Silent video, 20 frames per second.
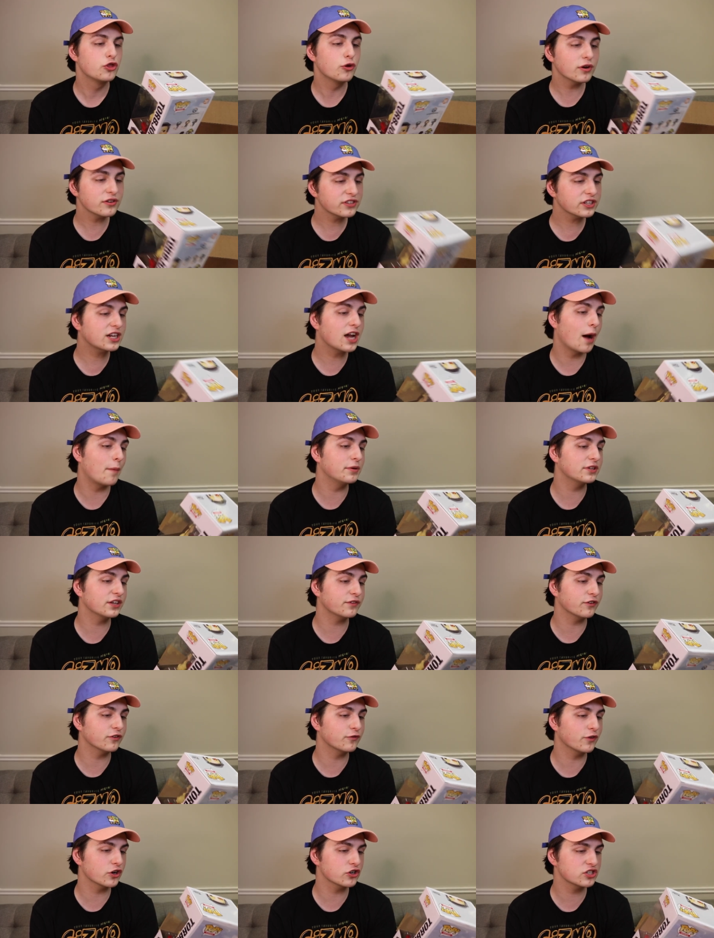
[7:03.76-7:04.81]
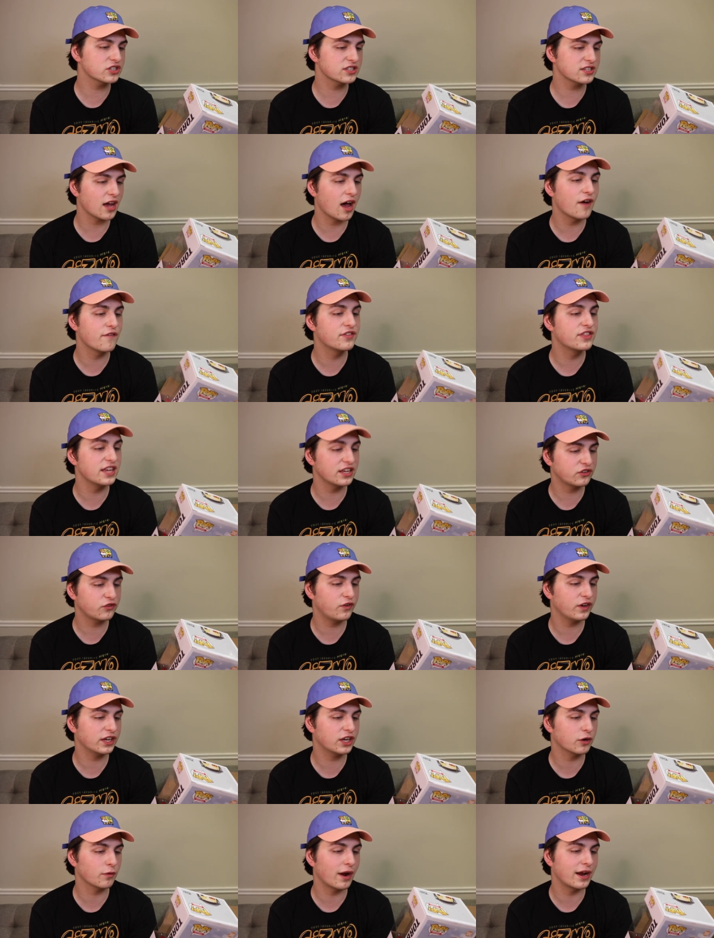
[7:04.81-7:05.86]
There is a couple different versions of this
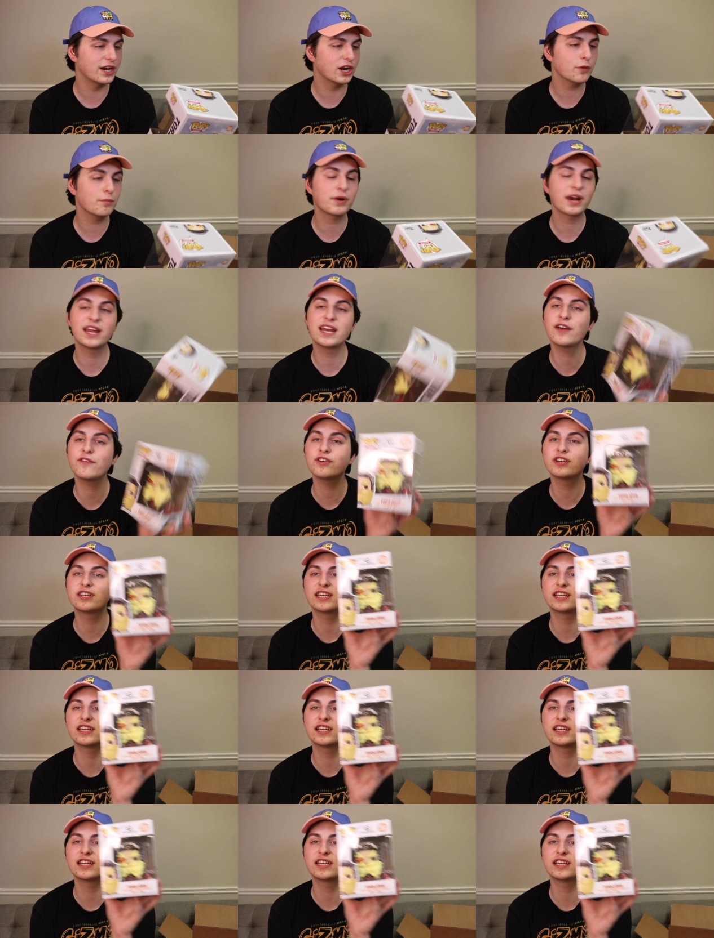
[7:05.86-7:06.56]
figure right here, but I never